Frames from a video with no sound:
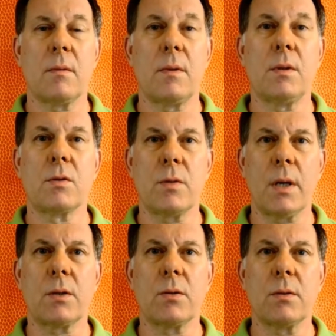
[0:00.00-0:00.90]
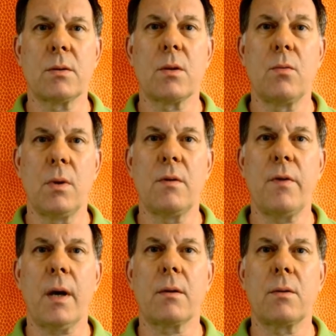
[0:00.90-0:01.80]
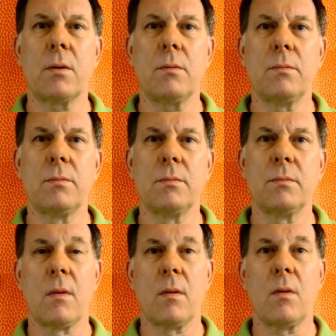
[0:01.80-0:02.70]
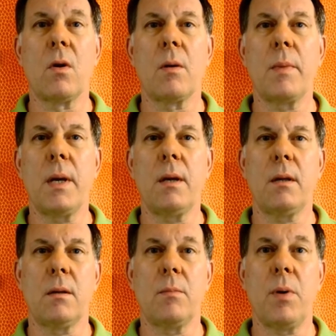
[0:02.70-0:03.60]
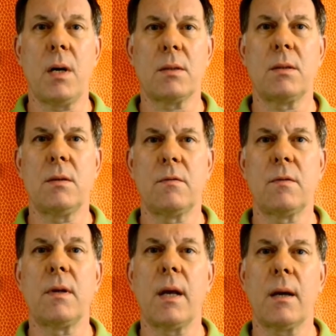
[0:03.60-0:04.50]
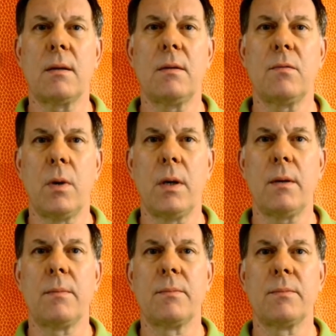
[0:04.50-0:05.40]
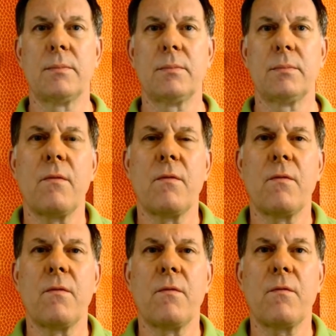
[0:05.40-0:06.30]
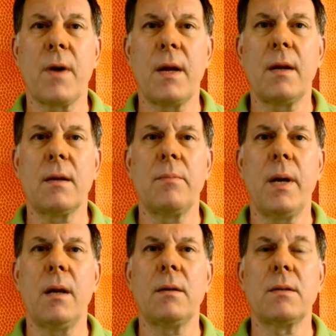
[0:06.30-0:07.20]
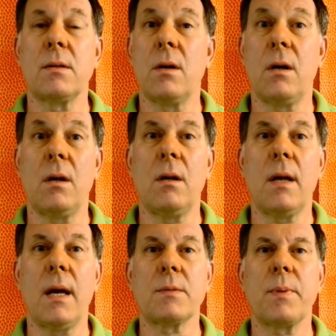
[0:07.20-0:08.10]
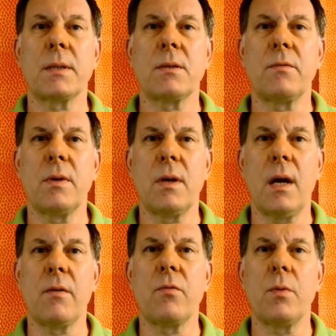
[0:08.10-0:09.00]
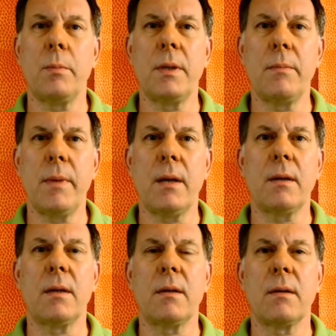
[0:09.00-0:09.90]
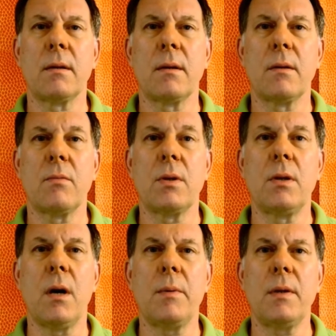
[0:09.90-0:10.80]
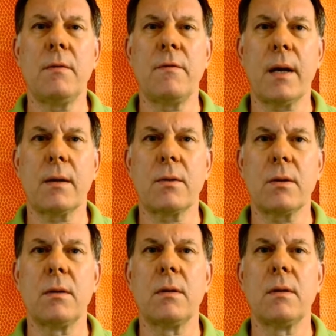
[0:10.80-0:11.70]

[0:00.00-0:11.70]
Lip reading: Distractions will affect you. There are many in a positive and negative way. Finding the balance in all aspects of your life will be demanding. The dominant factor,